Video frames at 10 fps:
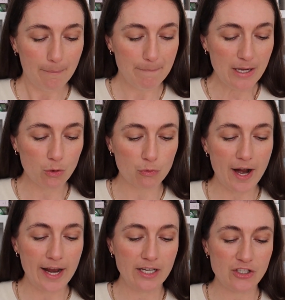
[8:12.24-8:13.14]
middle
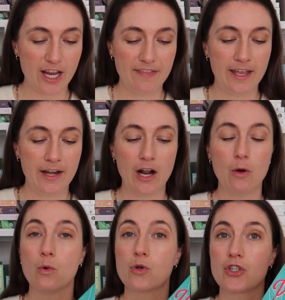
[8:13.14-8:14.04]
range. And then
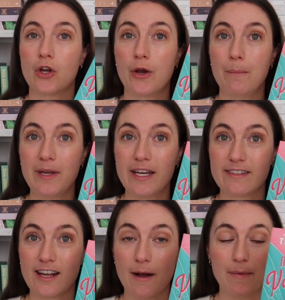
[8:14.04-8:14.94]
I also
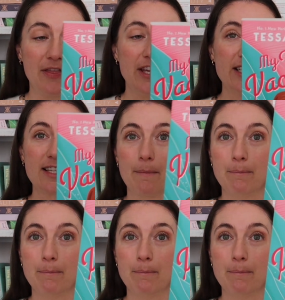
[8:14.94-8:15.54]
picked up this